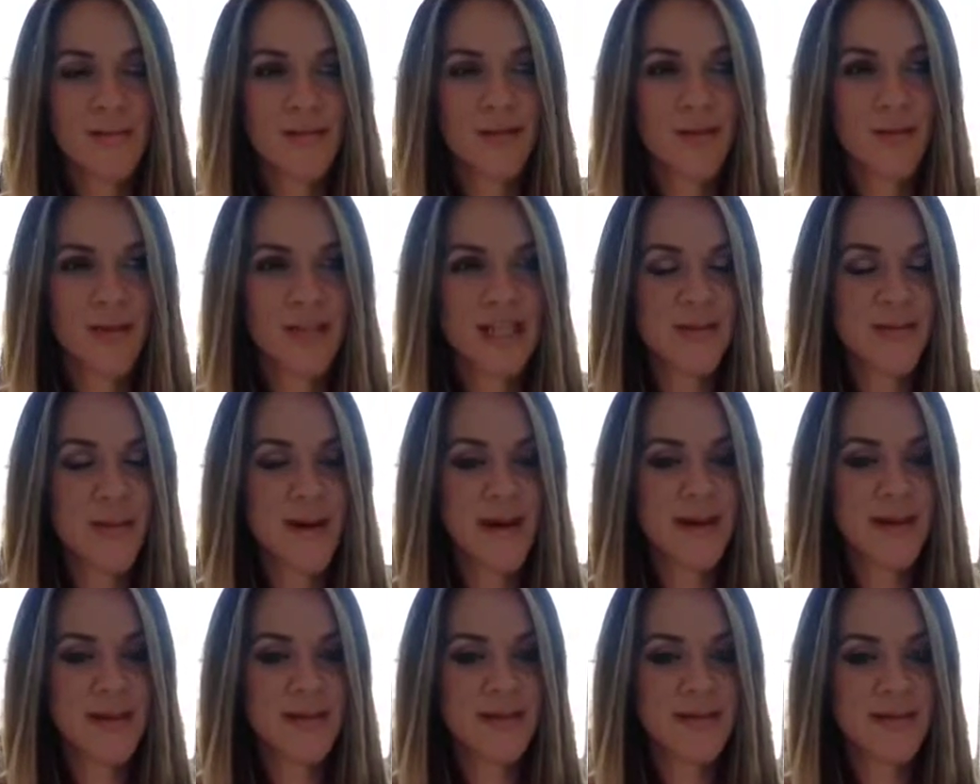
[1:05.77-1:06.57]
or my
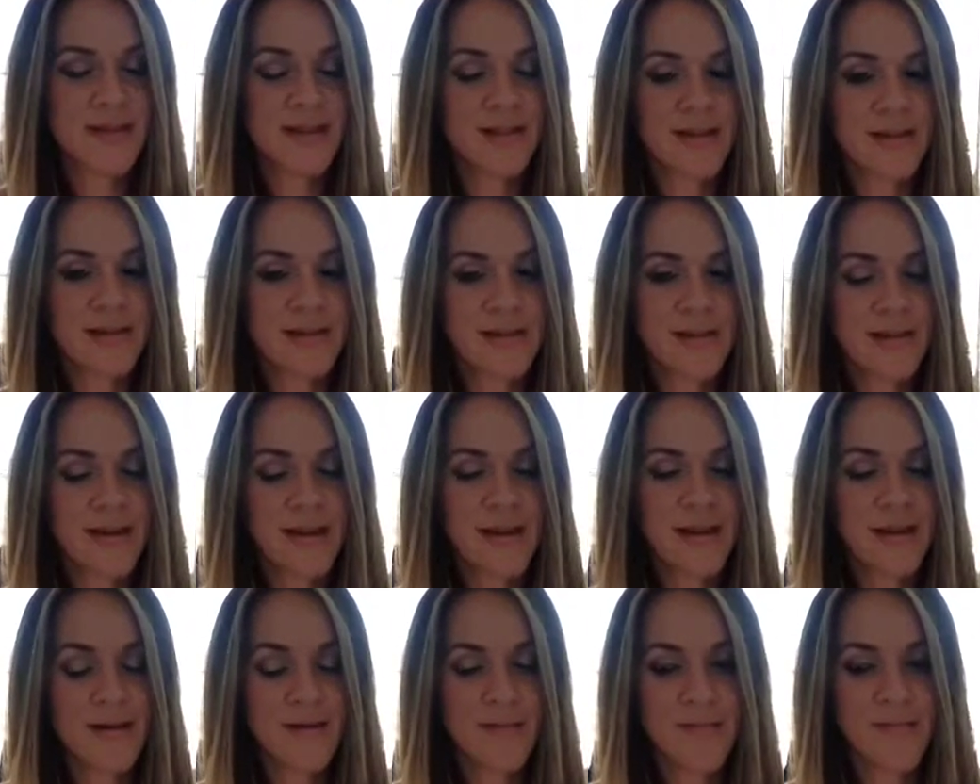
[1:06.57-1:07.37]
spirit is just,
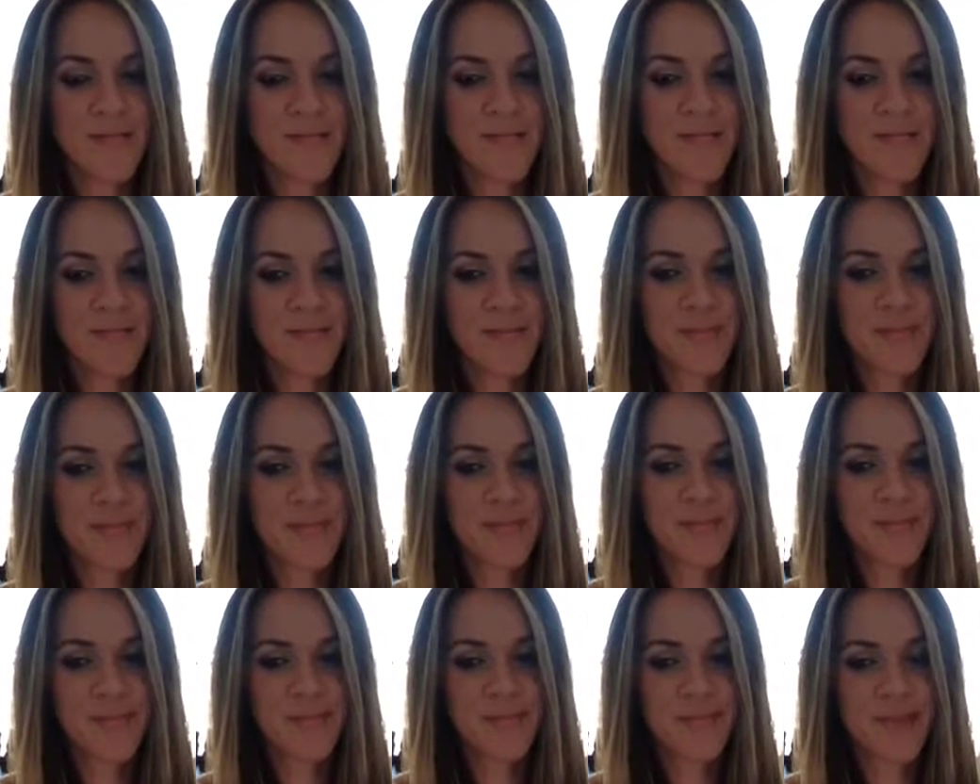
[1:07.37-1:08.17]
um,
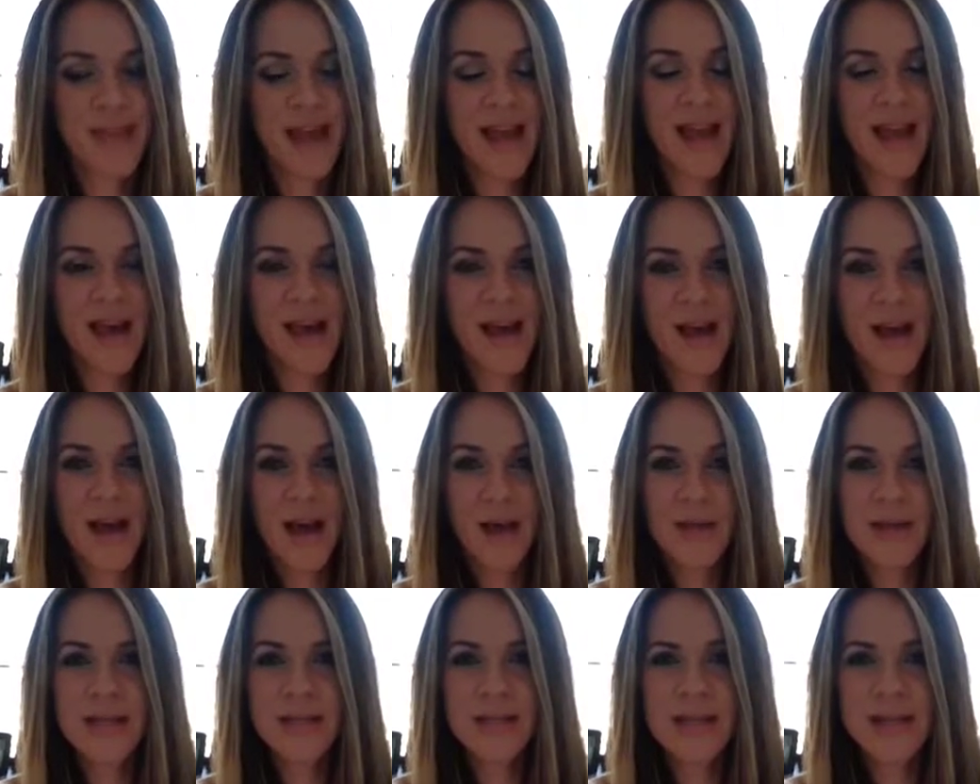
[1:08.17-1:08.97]
I
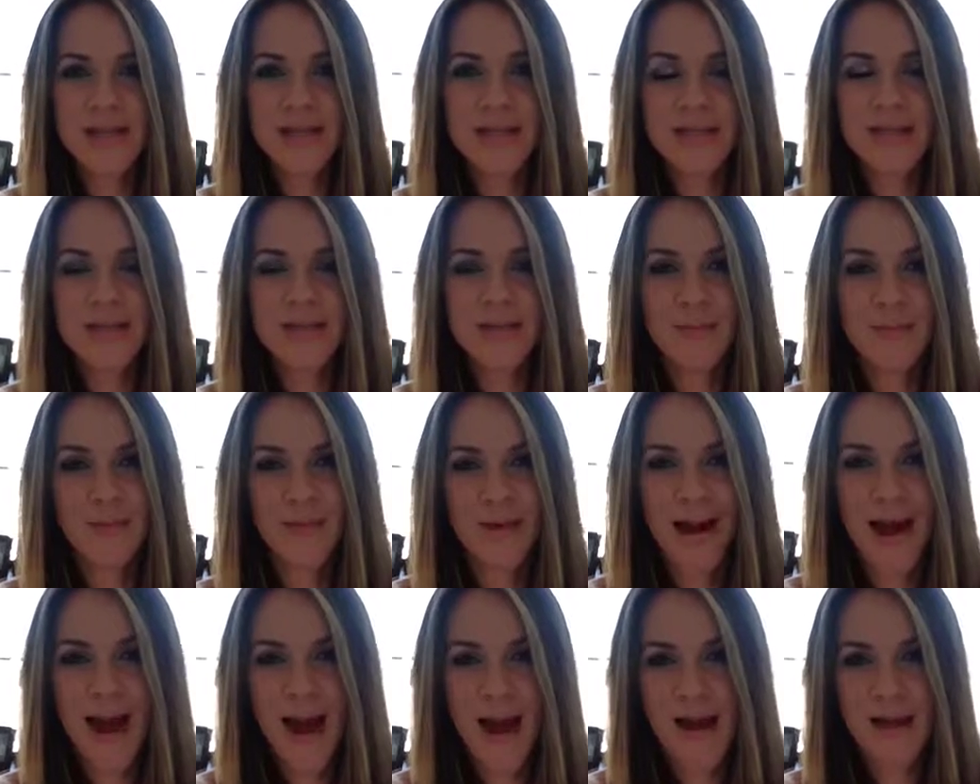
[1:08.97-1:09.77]
wouldn't say
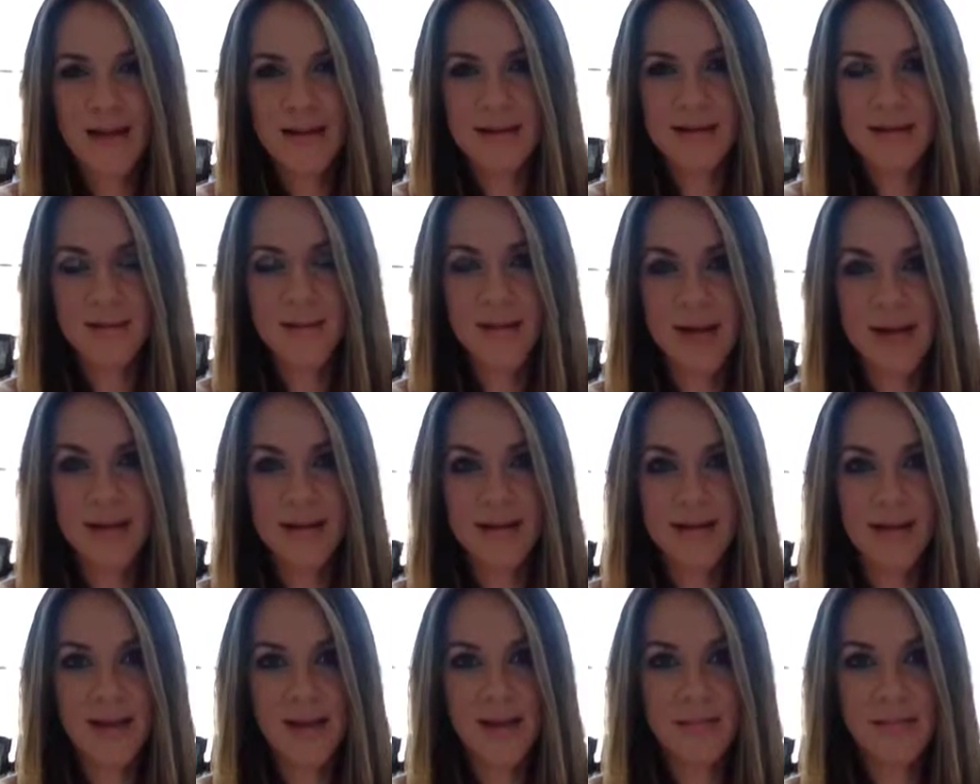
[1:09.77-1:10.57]
depressed
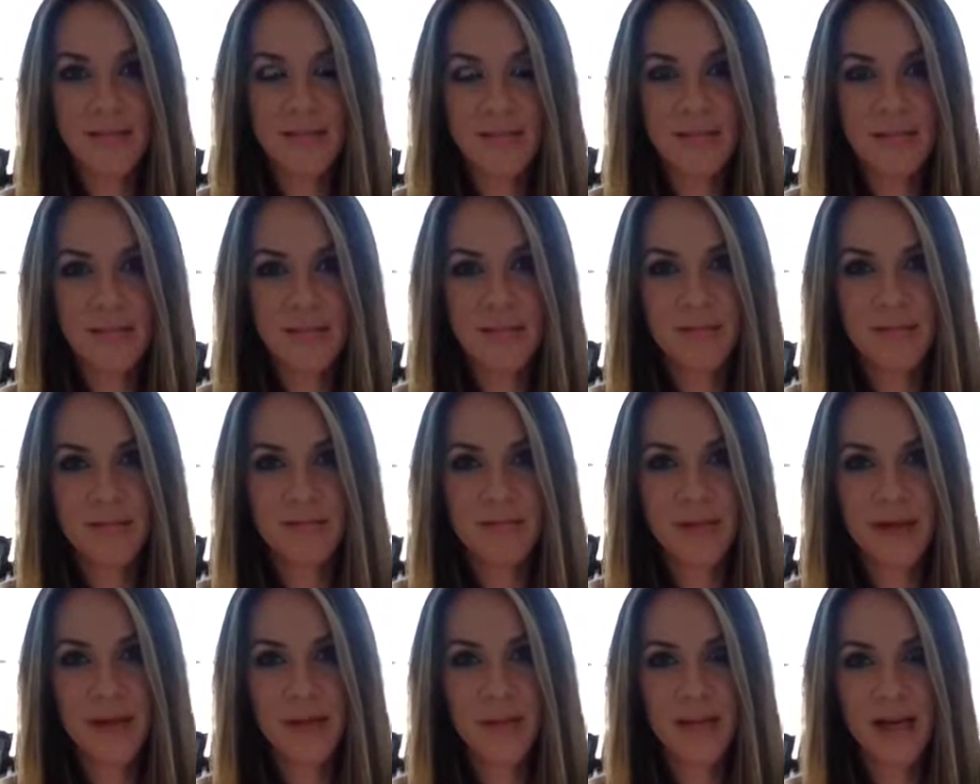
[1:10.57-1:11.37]
because I,
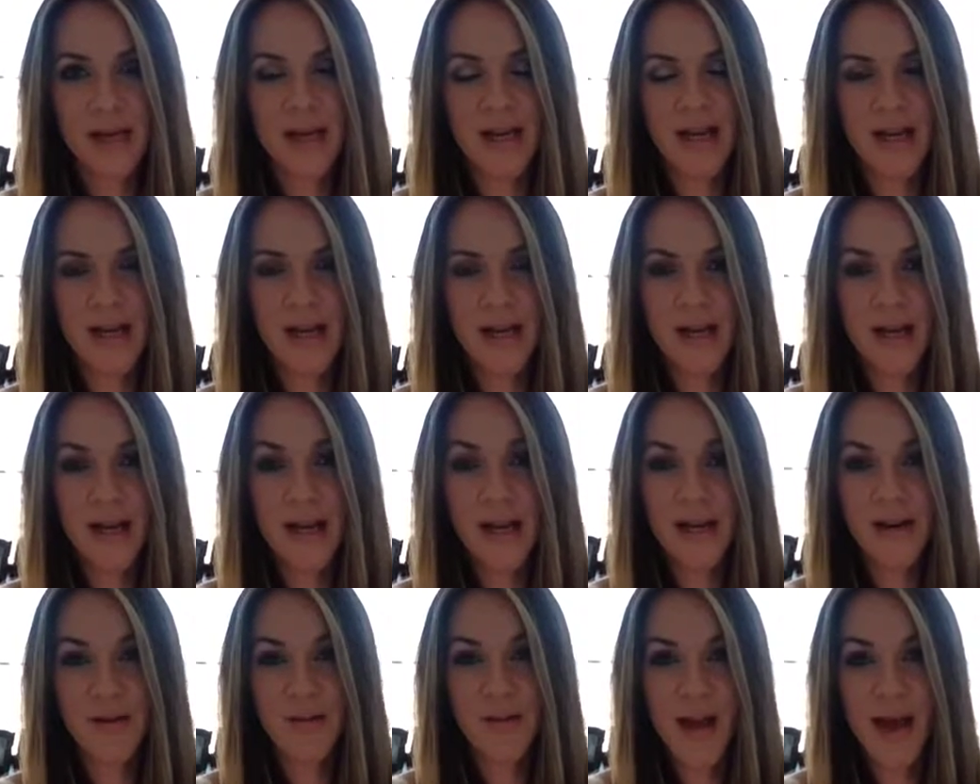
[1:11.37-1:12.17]
I mean, I can get
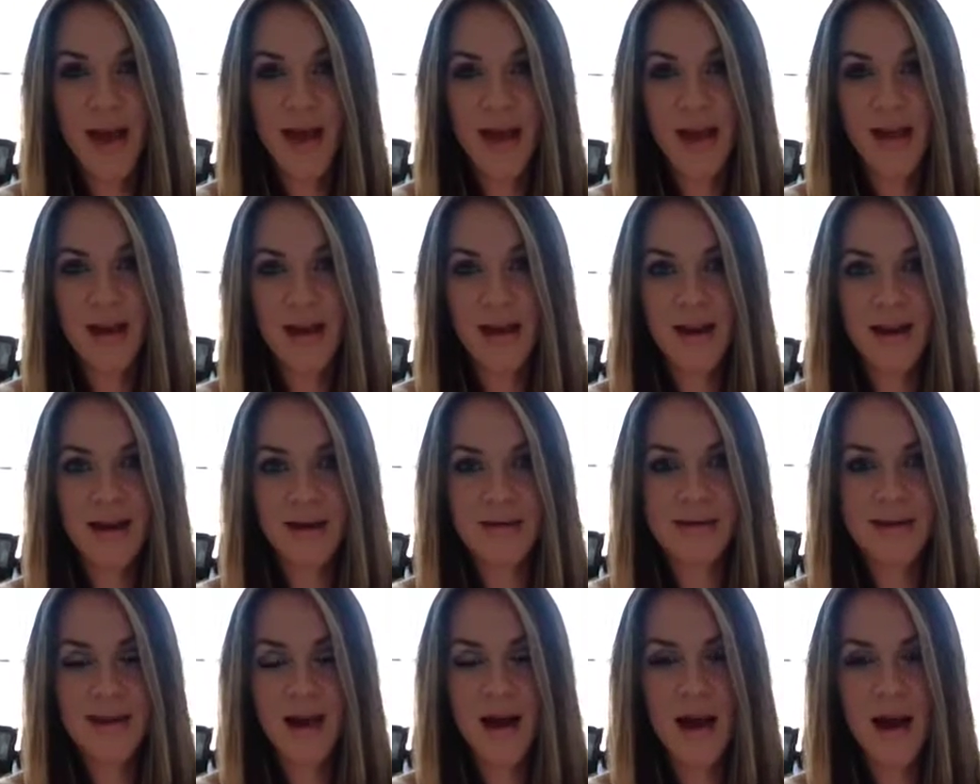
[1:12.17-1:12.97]
out of bed and
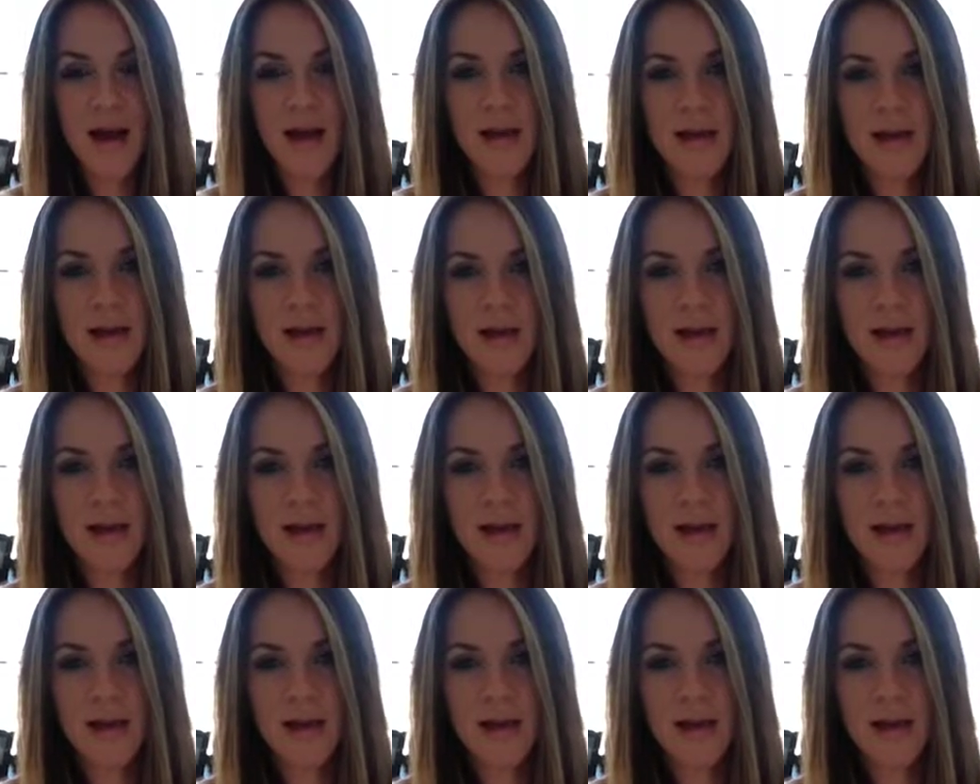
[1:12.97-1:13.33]
it's not,